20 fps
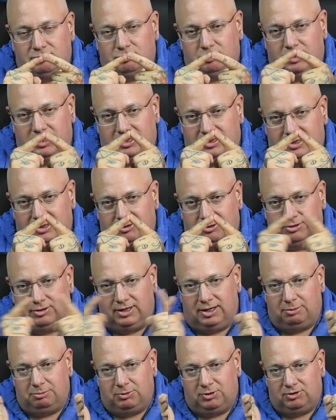from one another,
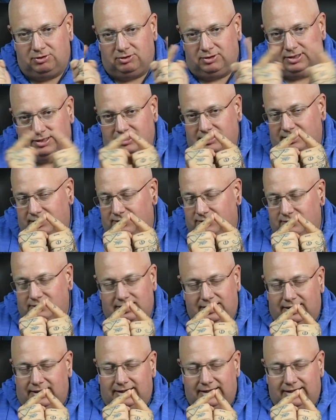not merely, it uh,